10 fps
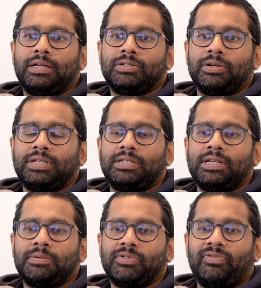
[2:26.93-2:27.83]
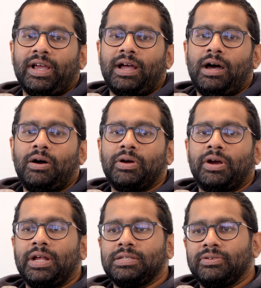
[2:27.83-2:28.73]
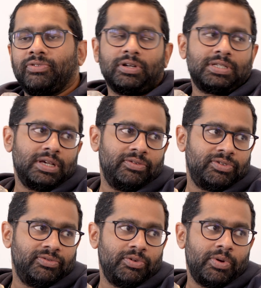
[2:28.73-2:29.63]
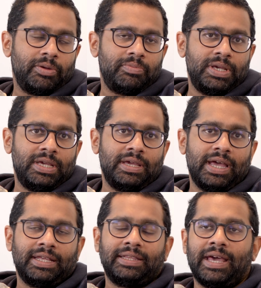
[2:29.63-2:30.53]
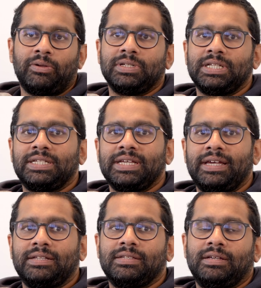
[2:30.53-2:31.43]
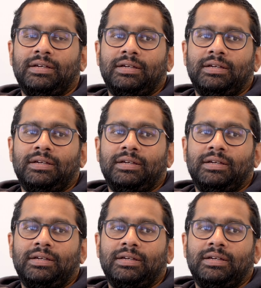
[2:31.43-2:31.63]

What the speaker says: So in terms of like how aggressive or conservative you want to be, and then that'll dictate